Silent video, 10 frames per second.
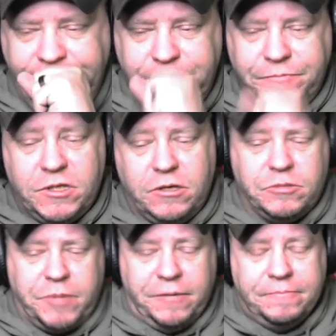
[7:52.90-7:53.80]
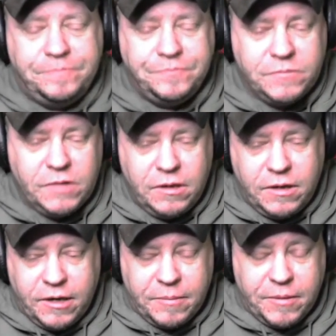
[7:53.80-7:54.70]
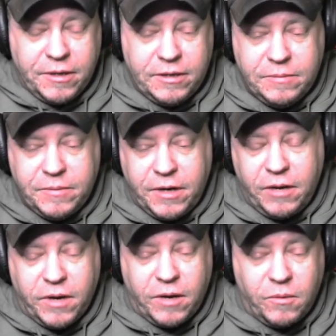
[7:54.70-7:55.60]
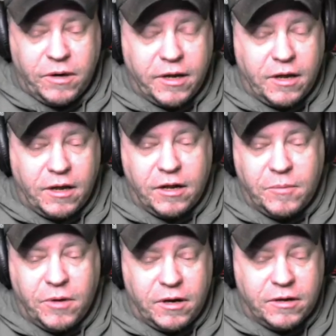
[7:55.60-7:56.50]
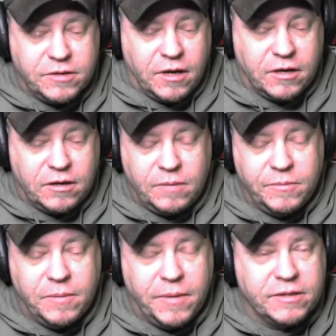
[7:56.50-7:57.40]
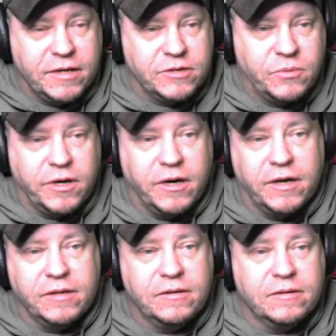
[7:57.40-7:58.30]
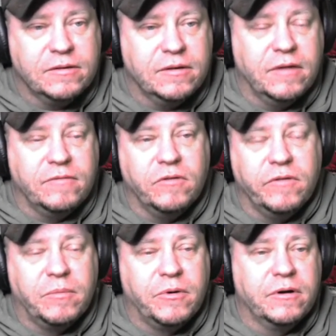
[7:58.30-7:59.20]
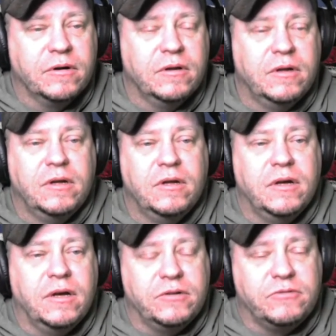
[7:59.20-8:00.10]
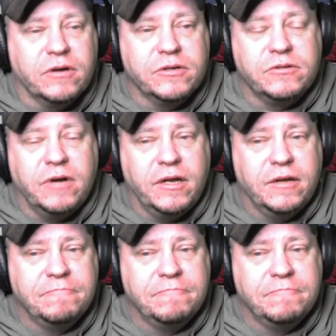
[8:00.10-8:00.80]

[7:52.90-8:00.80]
Excuse me. But anyway, I wanted to kind of come on and talk a little bit about that 29th of November trucker strike.